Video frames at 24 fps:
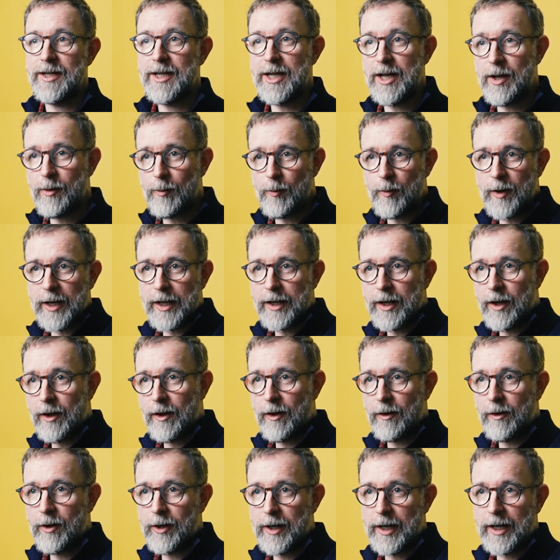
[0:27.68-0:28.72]
Here we
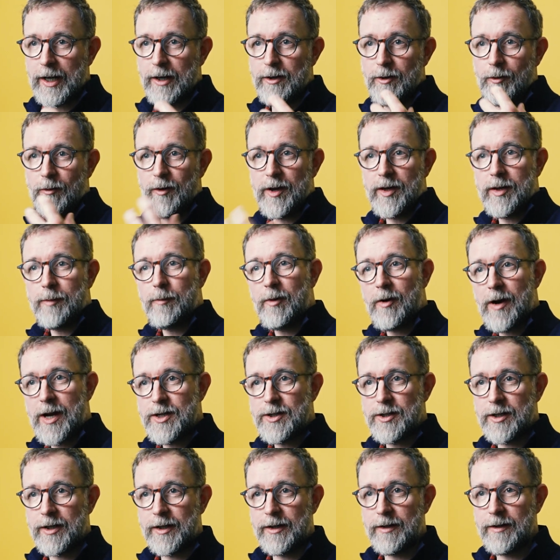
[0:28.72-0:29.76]
are looking at your
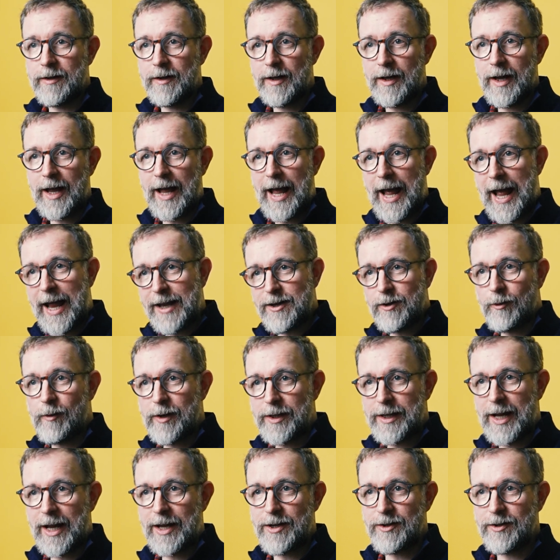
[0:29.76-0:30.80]
inspiration and your
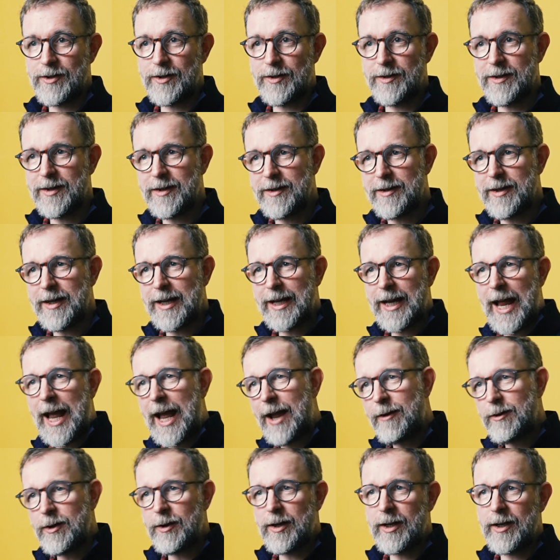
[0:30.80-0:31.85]
intentions and seeing
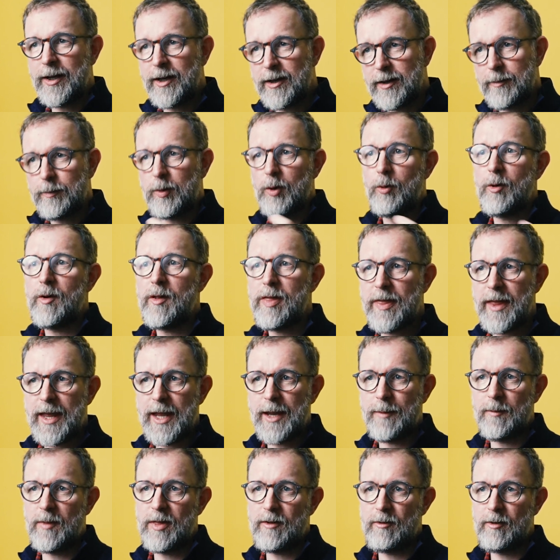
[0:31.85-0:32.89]
how you can explore a
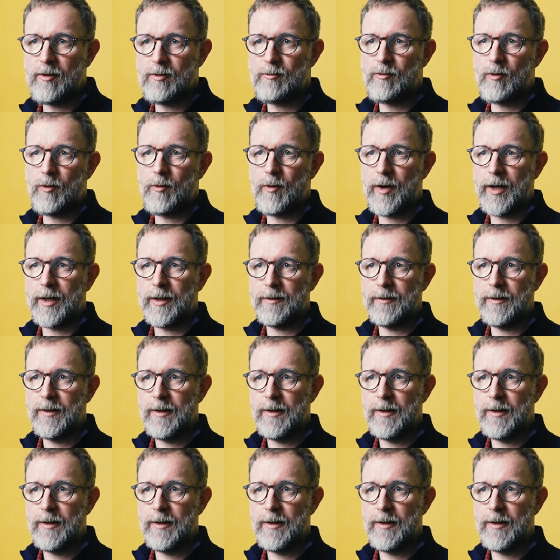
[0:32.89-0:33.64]
theme through drawing.